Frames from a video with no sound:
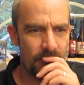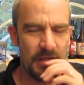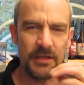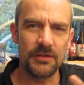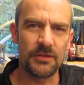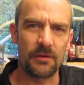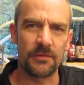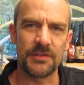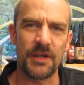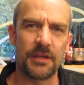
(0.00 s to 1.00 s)
edge off
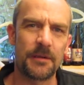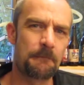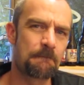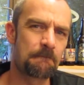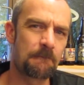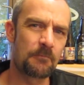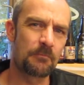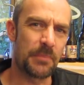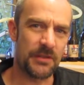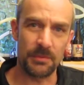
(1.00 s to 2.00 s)
a steak,
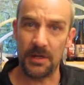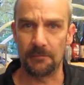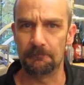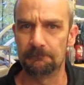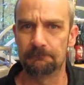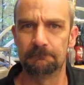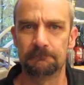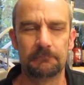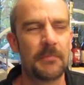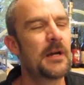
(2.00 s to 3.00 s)
but sweeter,
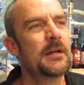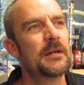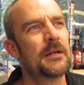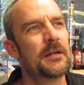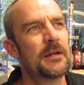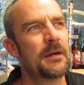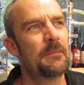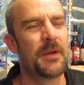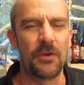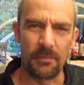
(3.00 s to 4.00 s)

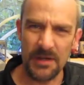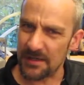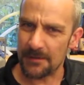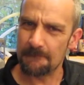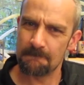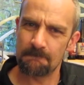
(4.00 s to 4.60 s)
but not meaty.